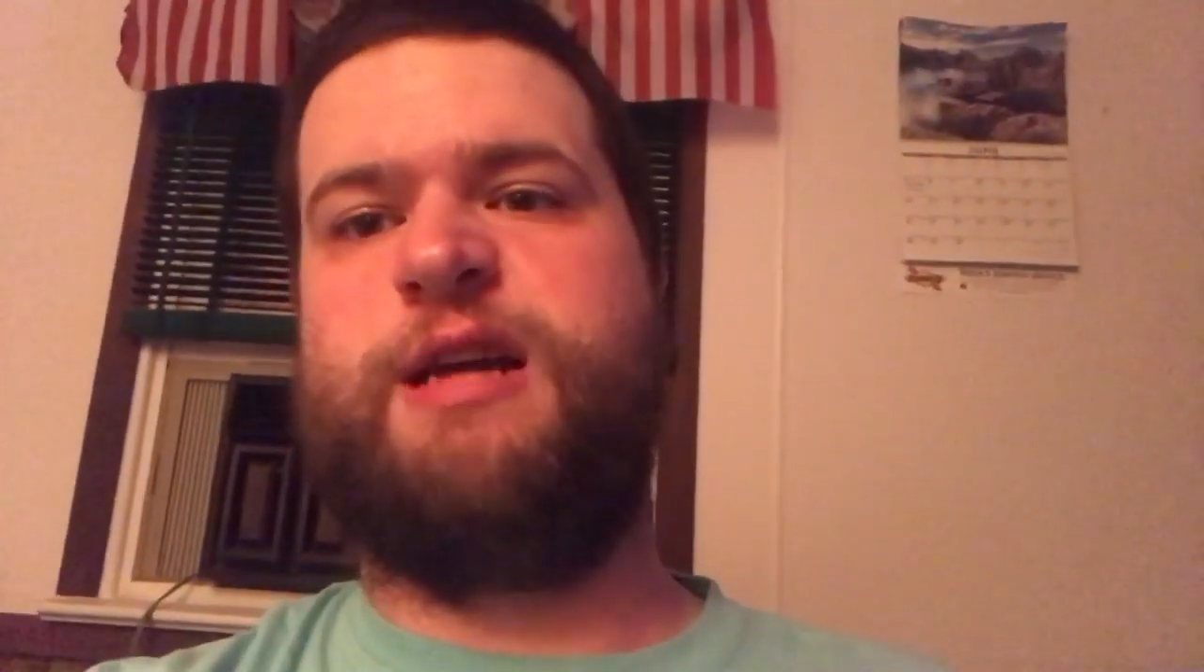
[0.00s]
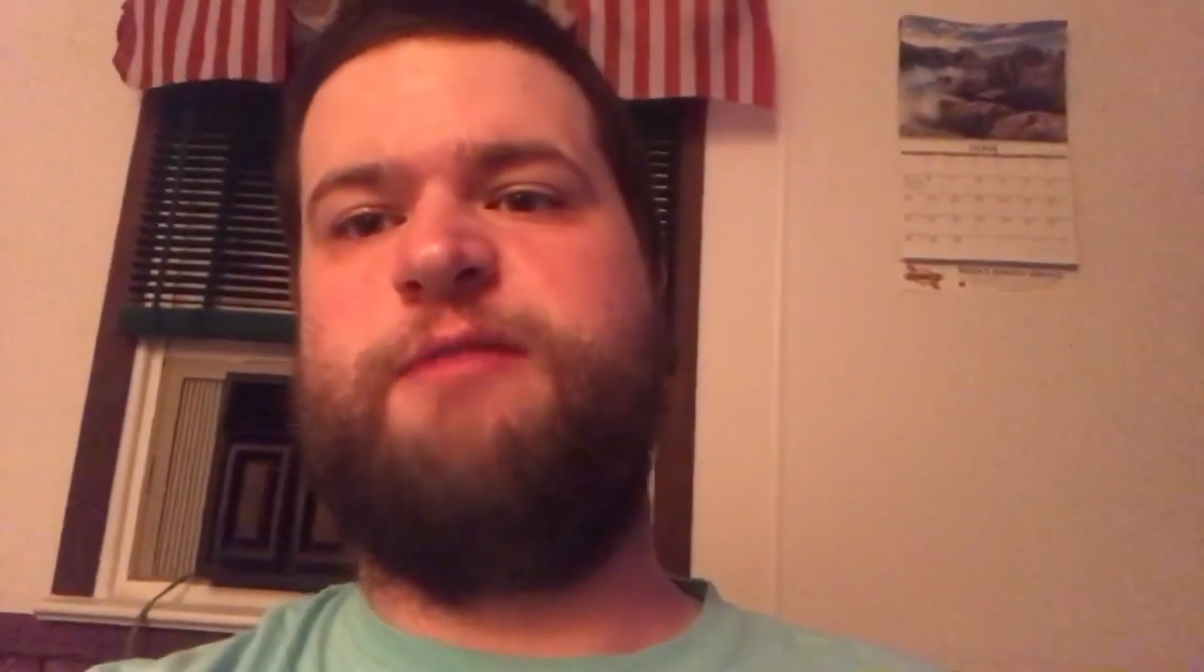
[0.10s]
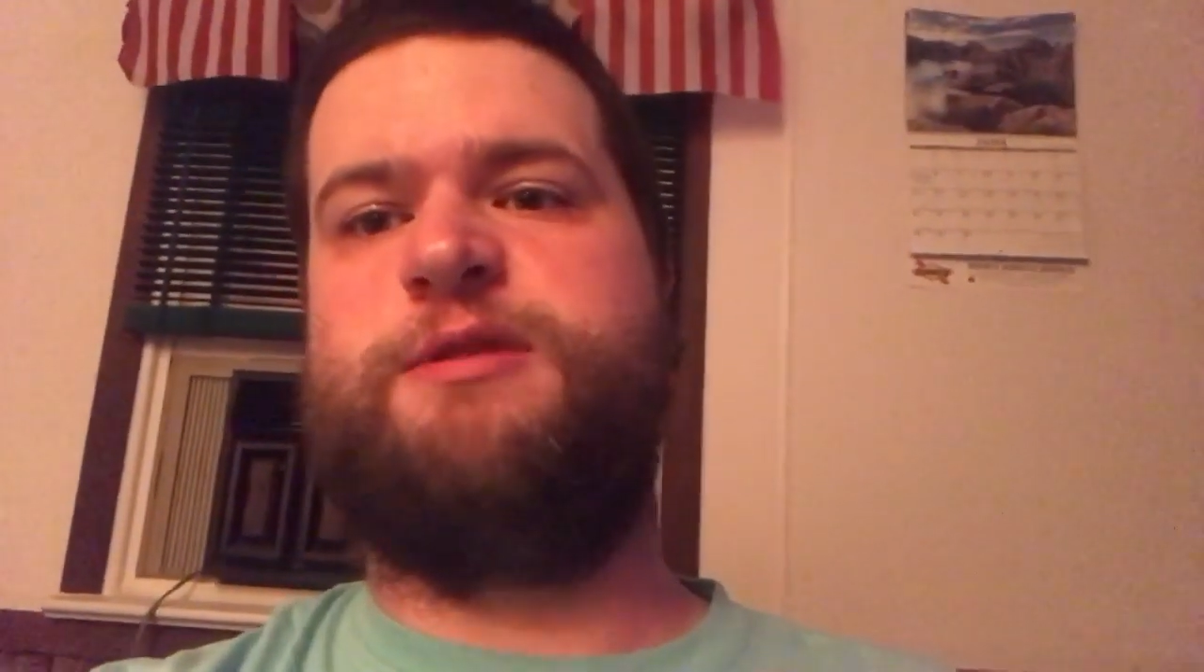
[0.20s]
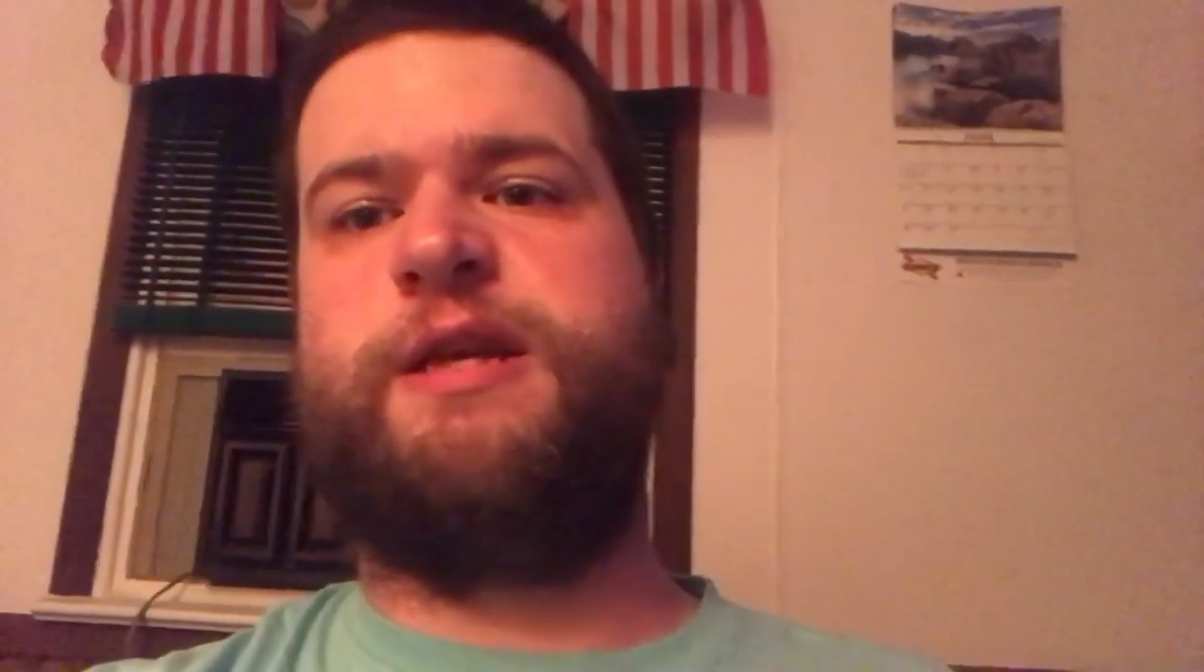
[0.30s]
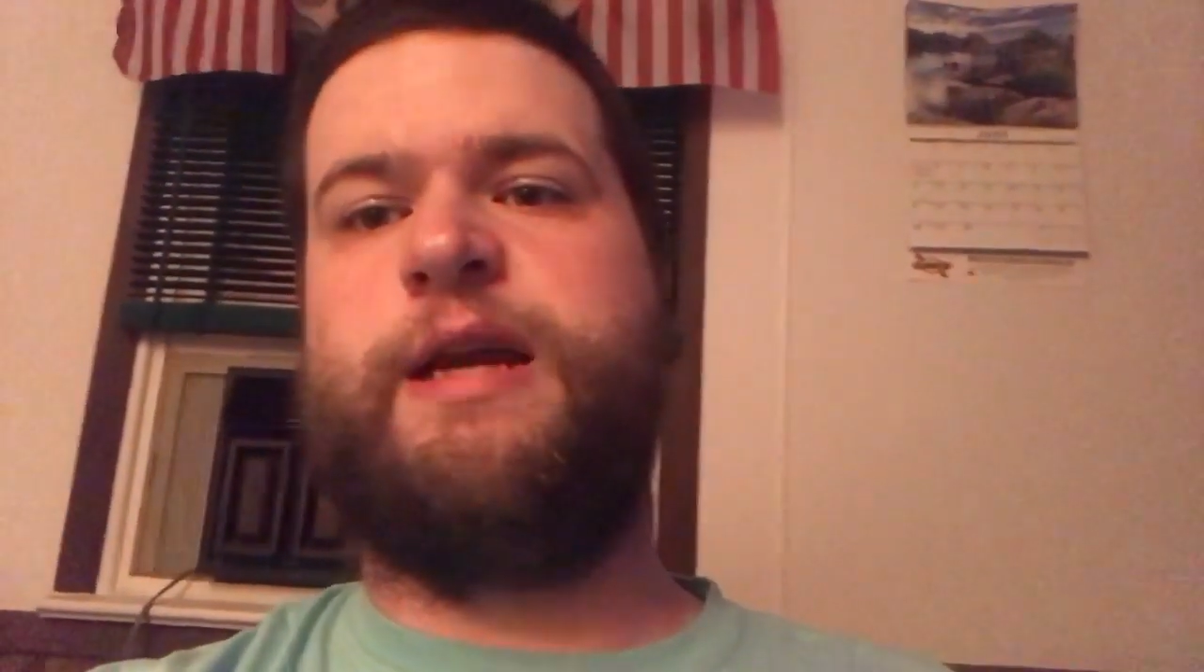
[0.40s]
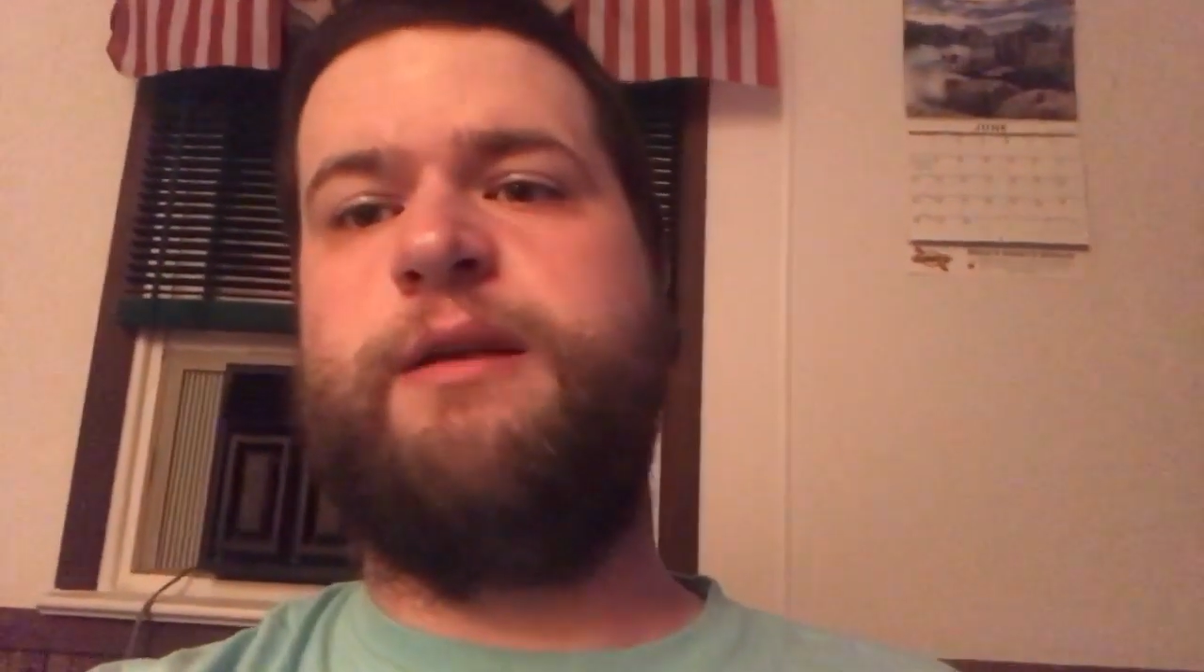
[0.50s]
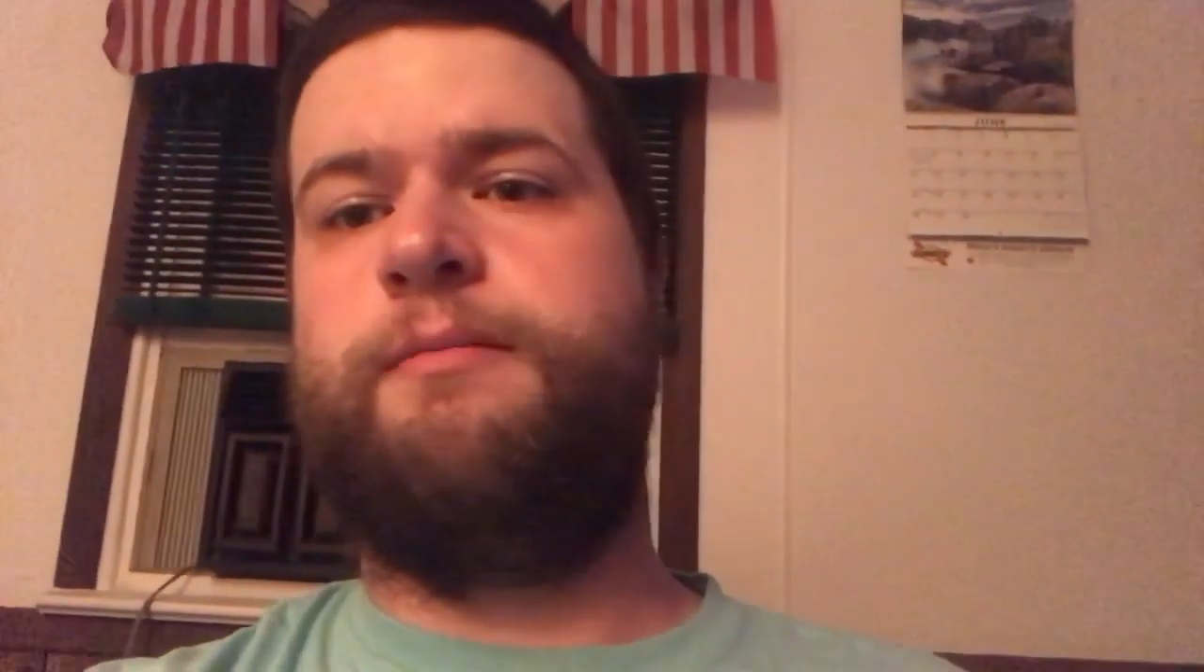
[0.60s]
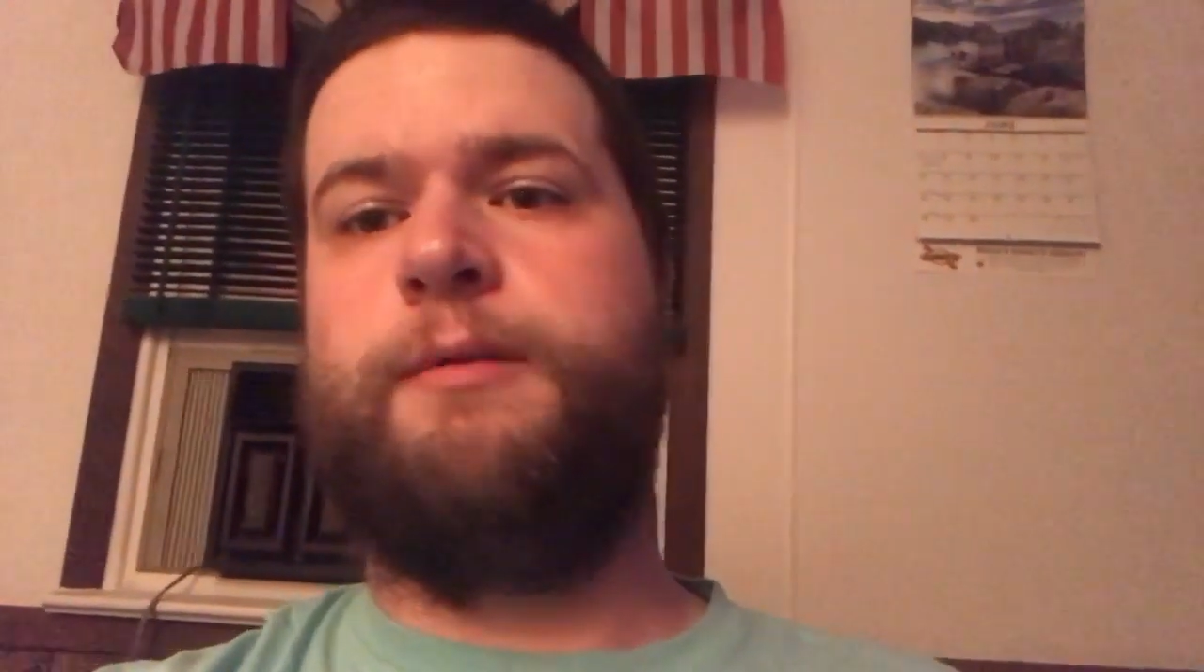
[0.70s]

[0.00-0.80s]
I've seen.